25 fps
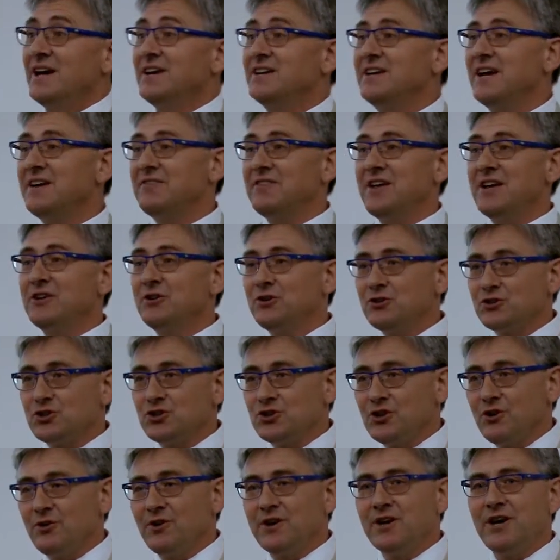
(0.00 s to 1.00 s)
and yet they're not
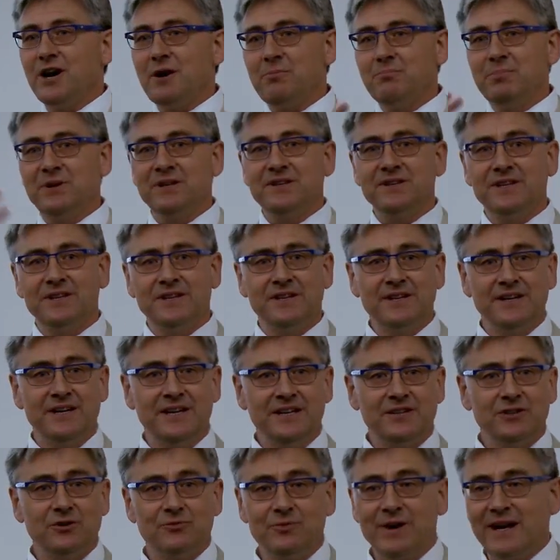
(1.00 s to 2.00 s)
showing up in
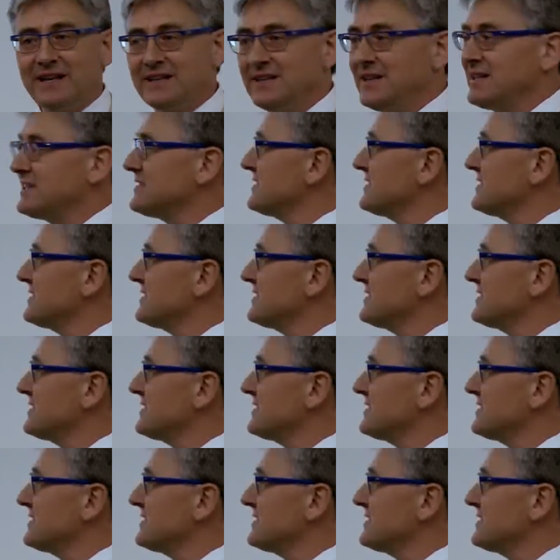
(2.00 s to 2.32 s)
the red